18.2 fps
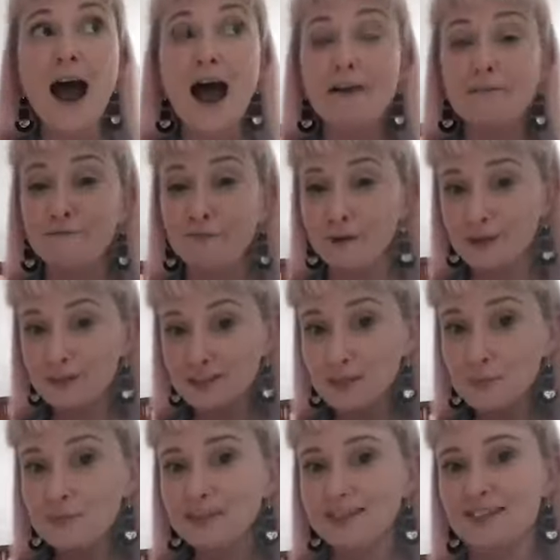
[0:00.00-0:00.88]
at first
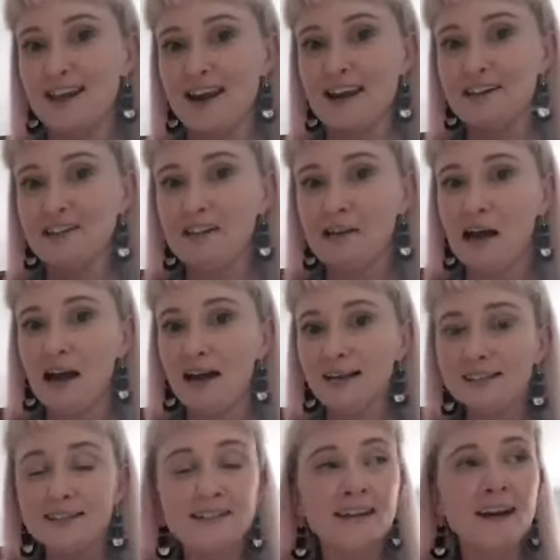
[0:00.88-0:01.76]
I was
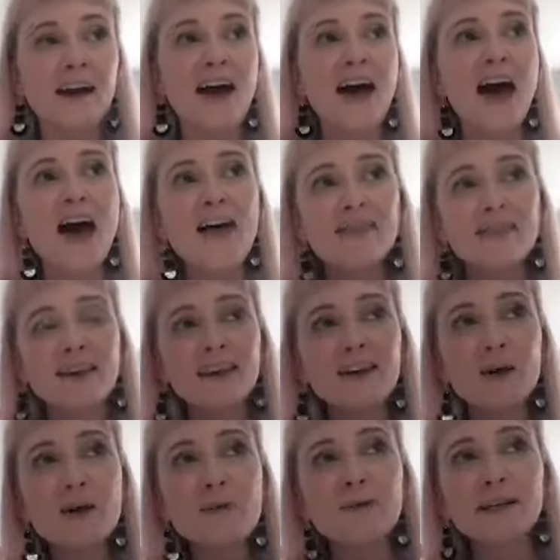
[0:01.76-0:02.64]
scandalized, and
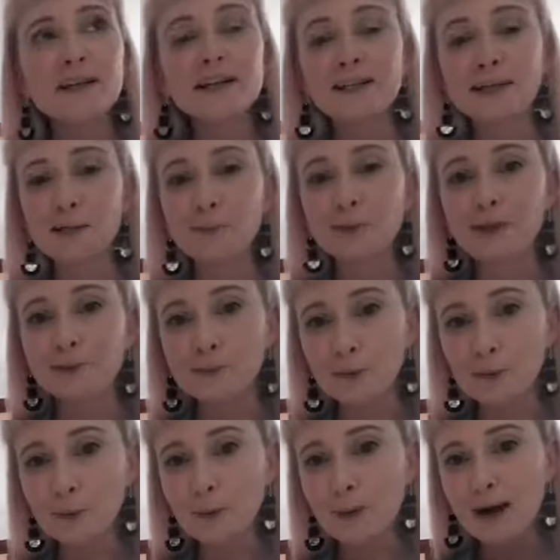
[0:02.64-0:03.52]
then I read a little bit
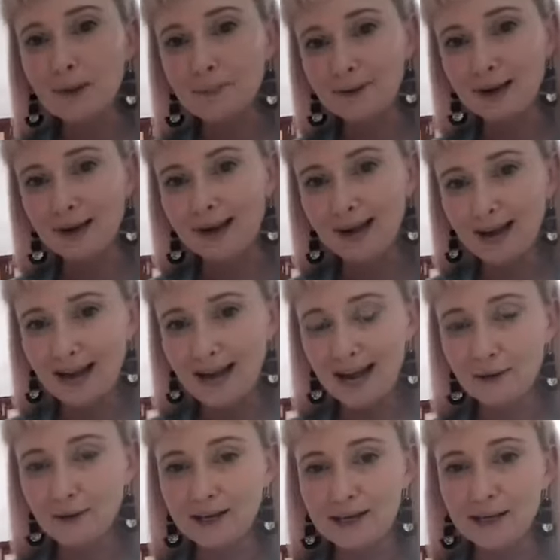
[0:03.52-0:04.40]
more about
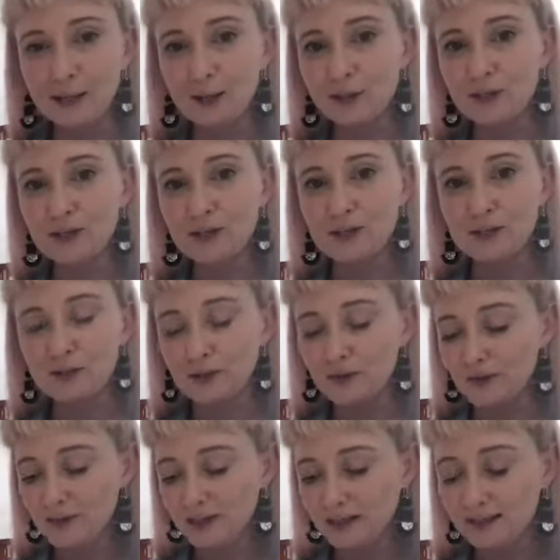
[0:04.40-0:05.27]
how he learnt to
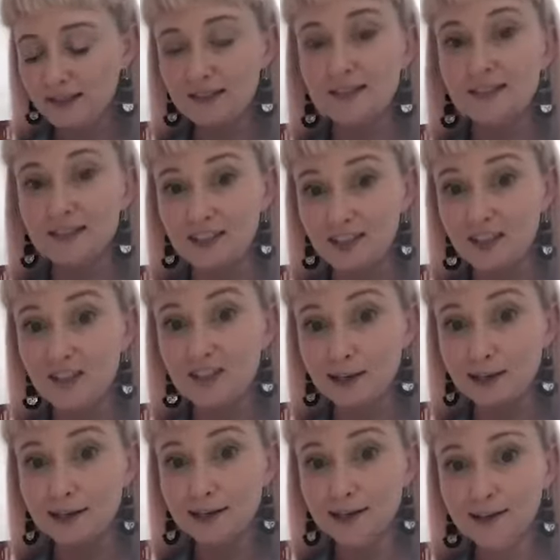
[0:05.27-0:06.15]
do this
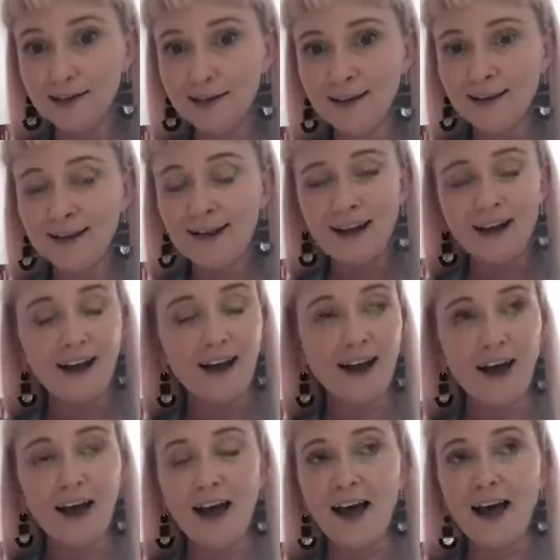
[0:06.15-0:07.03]
digitally,
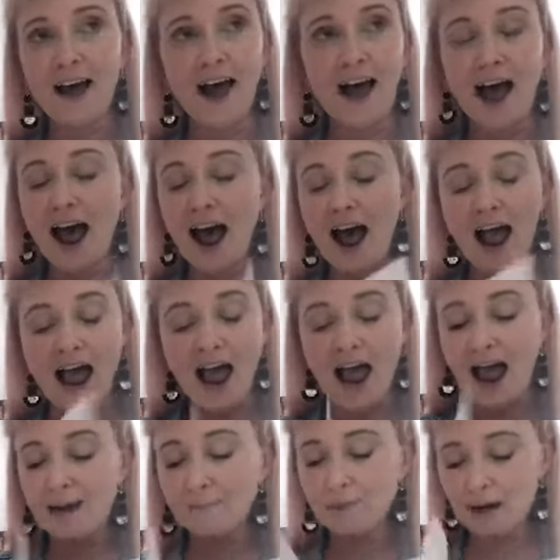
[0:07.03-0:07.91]

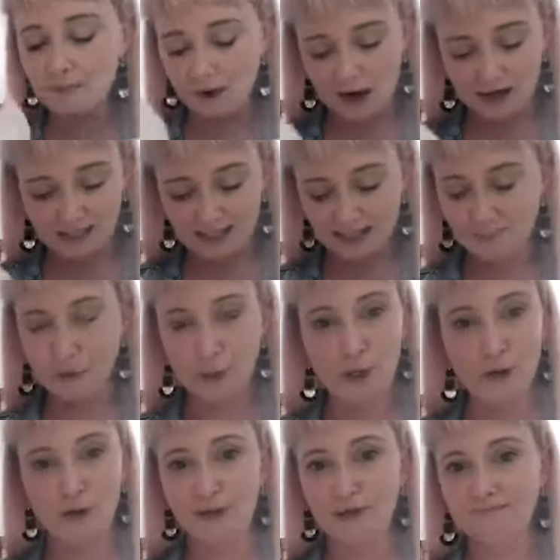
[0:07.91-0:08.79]
and my mind is
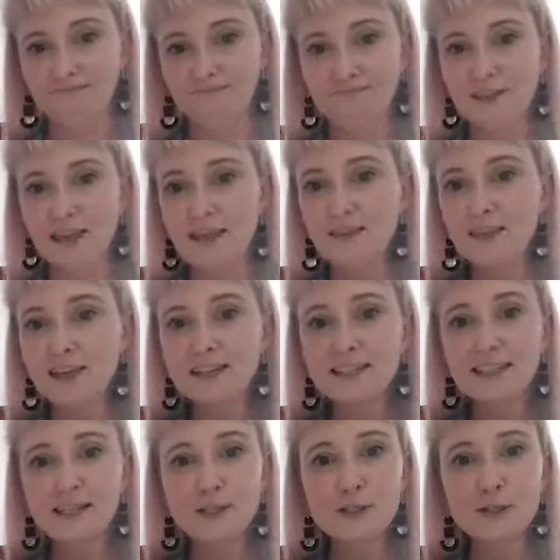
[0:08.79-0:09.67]
blown.
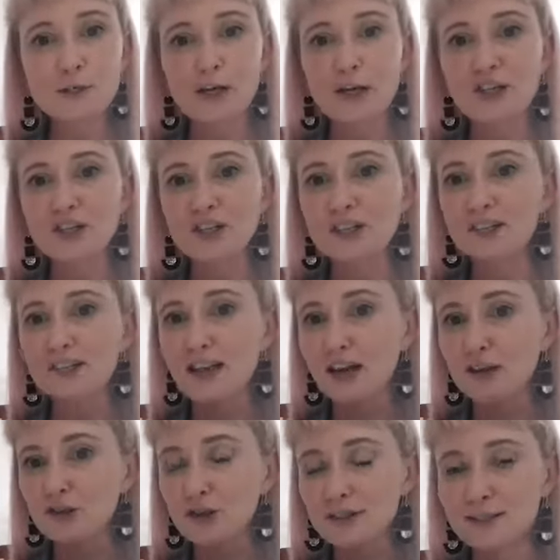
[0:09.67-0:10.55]
These illustrations
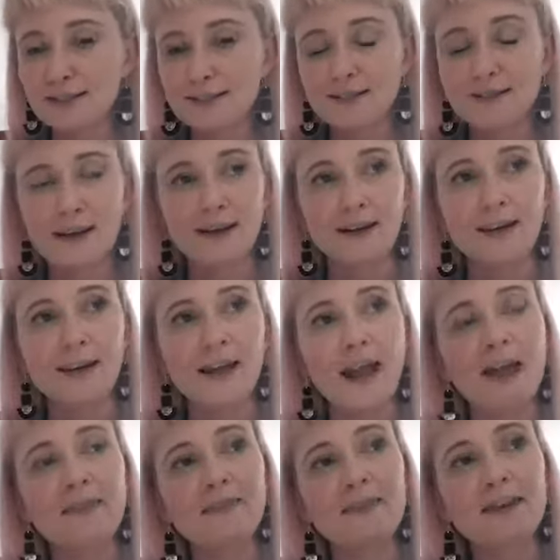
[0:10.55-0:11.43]
are just stunning,
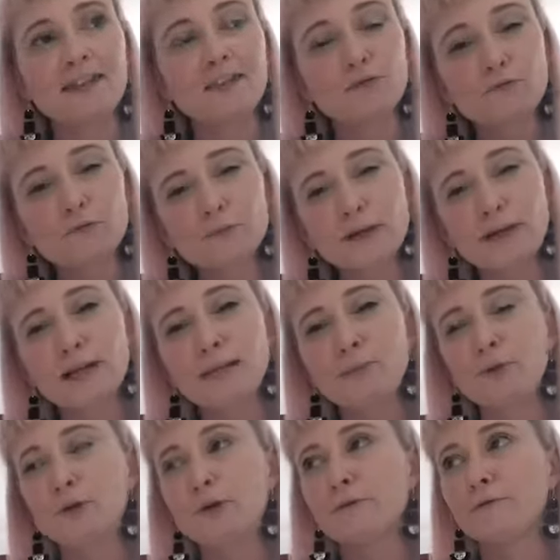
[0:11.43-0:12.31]
and there's a really
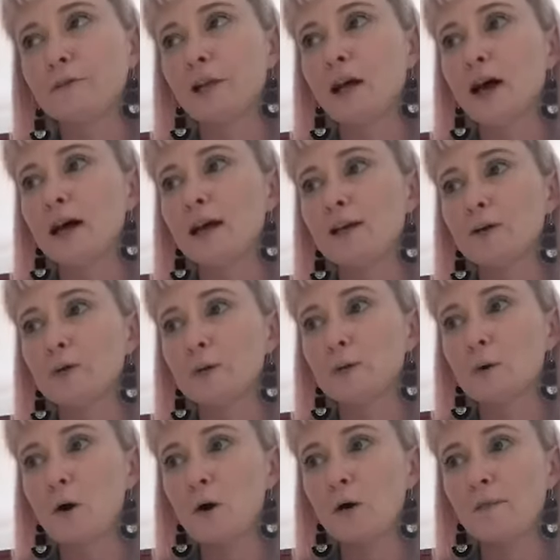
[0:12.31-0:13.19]
beautiful
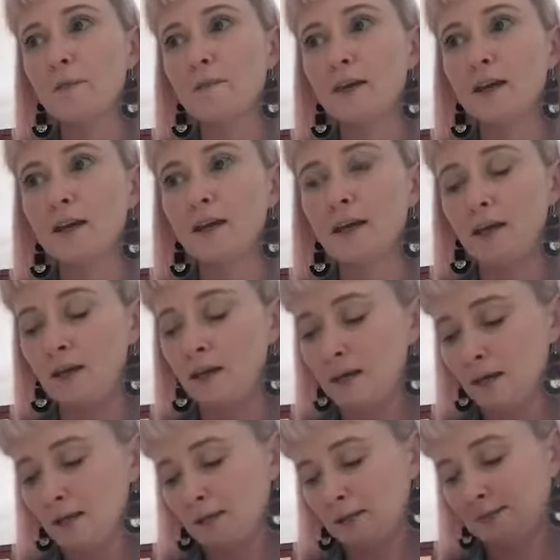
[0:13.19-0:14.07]
article on the